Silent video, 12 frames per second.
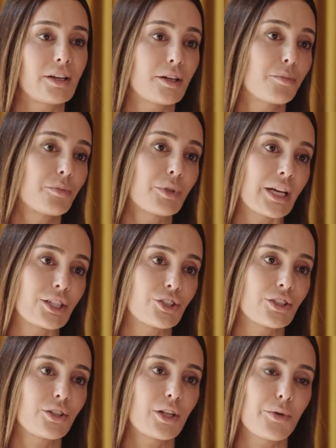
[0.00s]

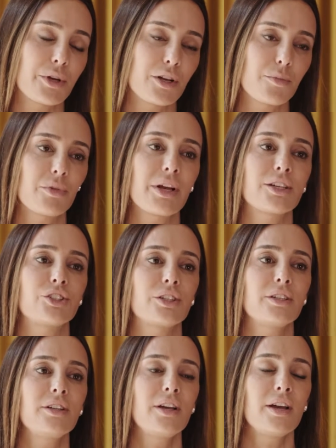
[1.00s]
complexion, glowing
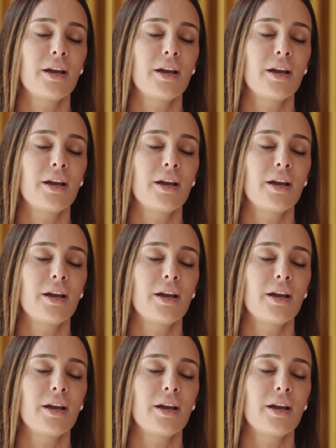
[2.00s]
complexion.